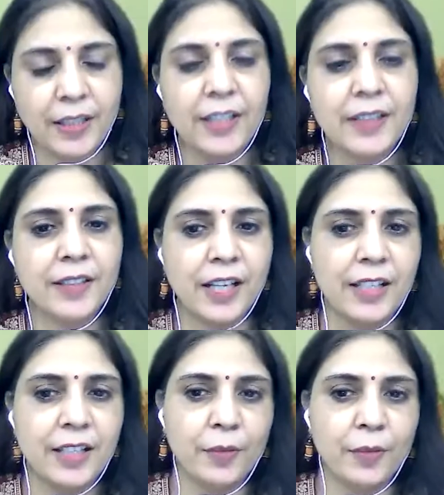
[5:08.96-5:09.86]
Tantra
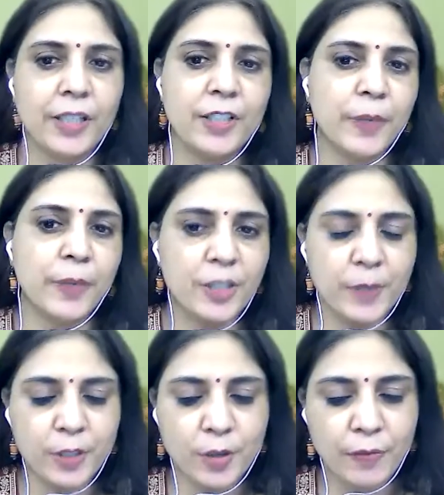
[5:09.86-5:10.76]
now. That brings
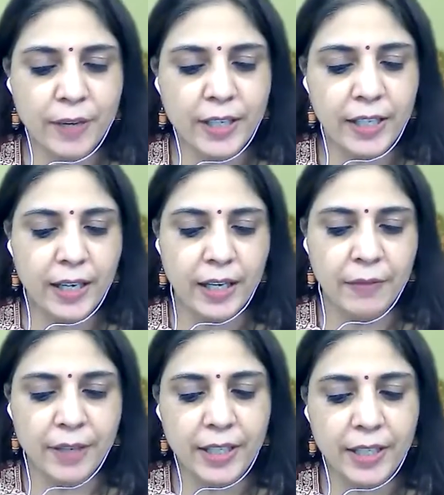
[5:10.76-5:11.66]
me to a very,
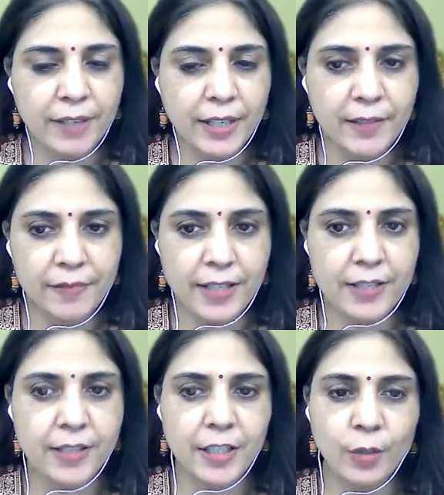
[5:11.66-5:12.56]
very, very
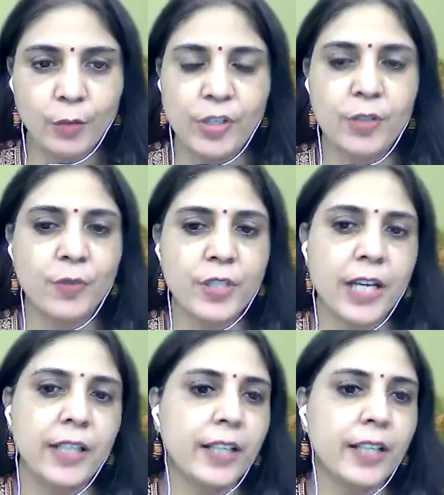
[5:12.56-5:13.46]
fascinating question, which
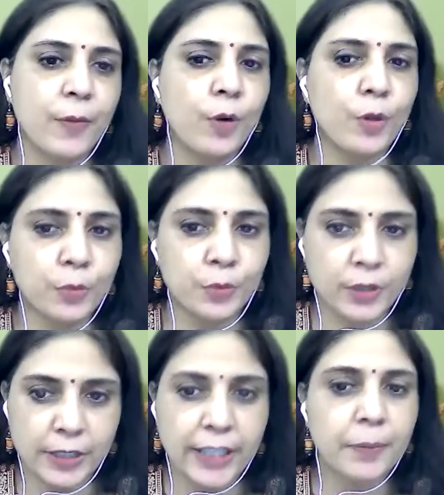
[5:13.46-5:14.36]
I think I want to
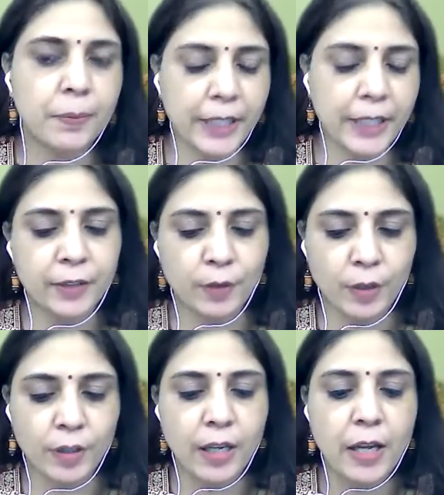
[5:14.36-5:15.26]
take up later
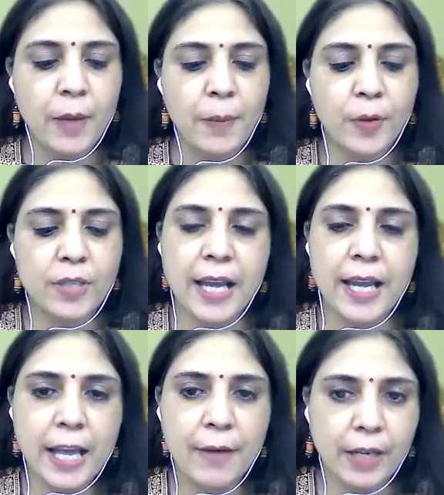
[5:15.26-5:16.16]
on. Because I
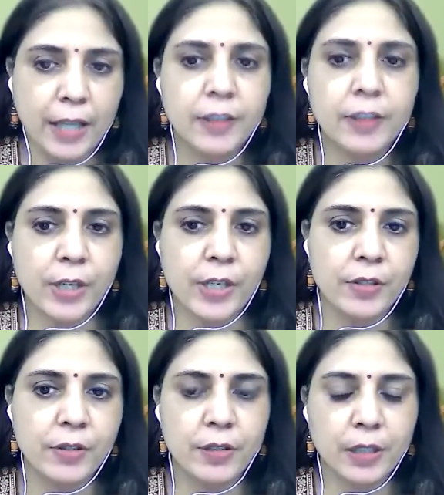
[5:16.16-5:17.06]
have another
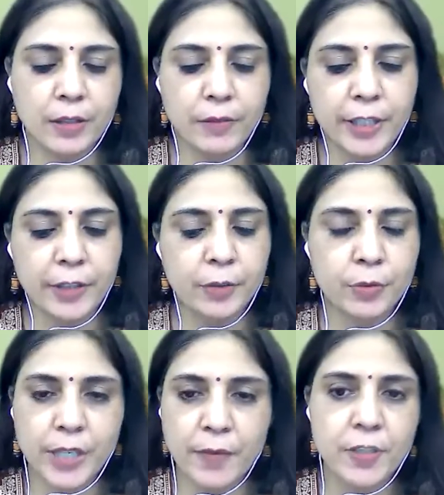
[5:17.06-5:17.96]
question related to
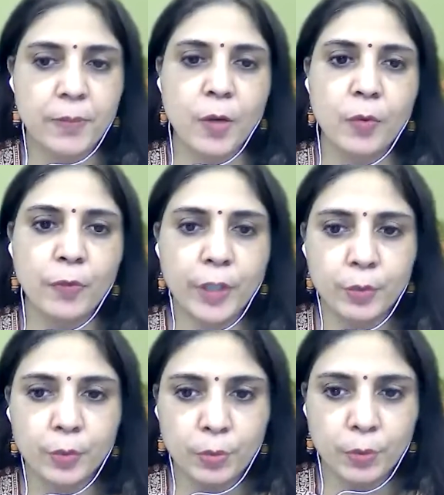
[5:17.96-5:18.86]
Shaivism. Now, we
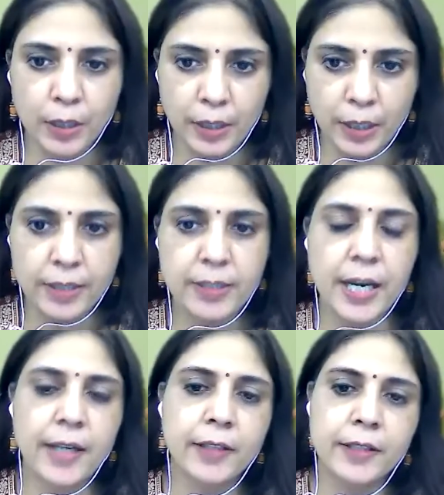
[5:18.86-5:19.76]
do
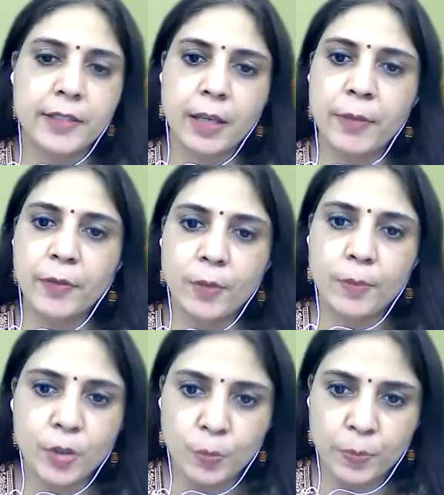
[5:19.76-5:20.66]
understand it is coming
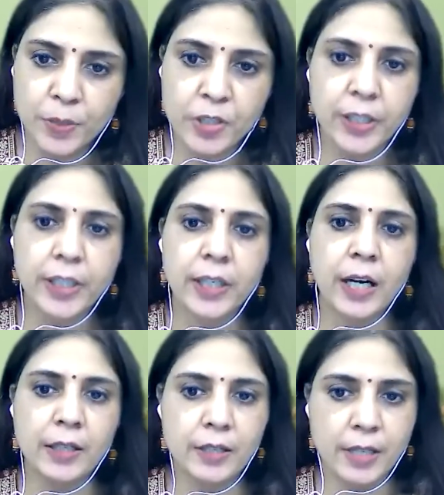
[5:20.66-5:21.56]
from the Upanishadic
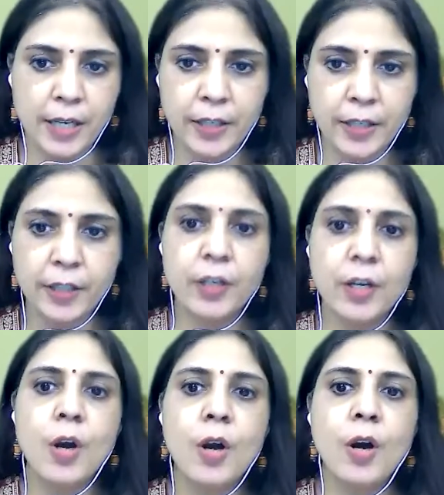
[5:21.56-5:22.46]
understanding
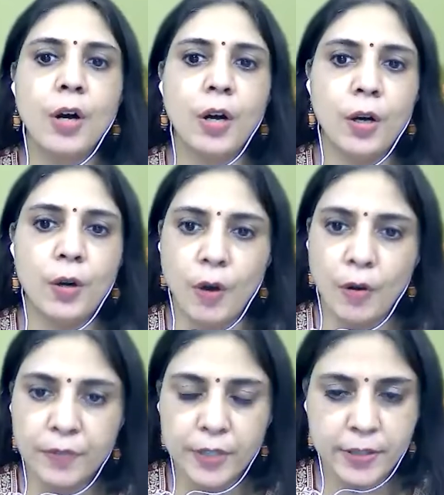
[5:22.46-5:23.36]

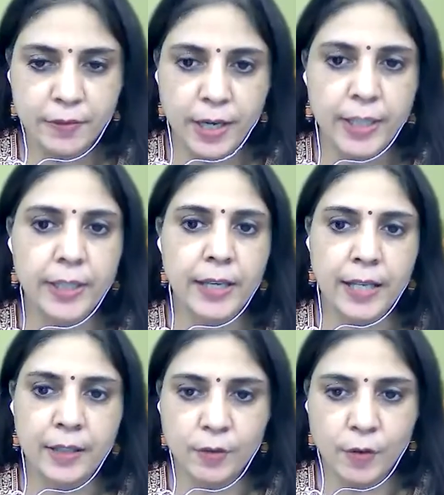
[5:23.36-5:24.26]
of the divine
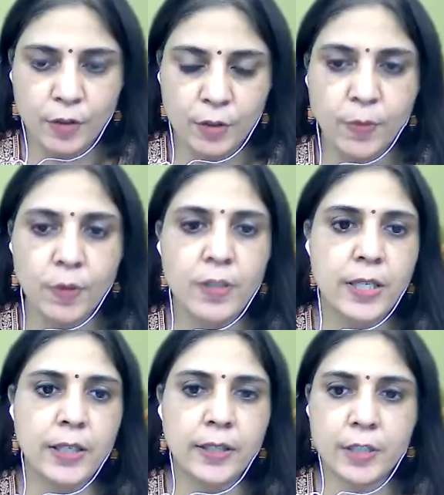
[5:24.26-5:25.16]
and the cosmos,
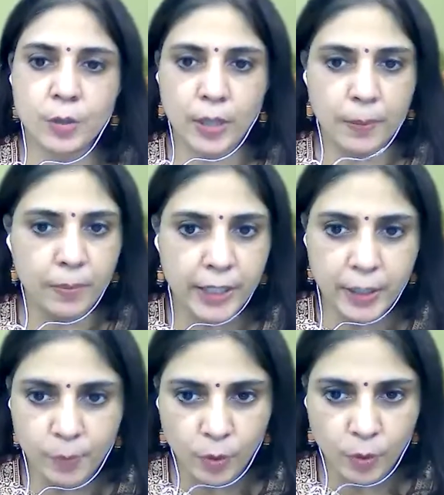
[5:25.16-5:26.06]
and it is
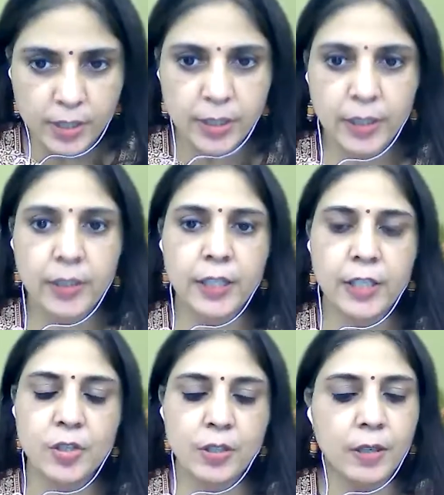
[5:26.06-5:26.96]
completely monistic in
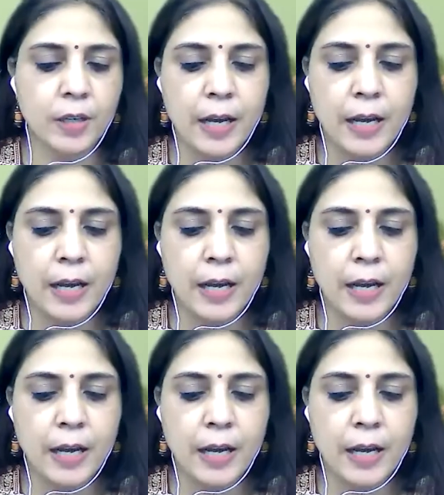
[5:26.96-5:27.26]
nature,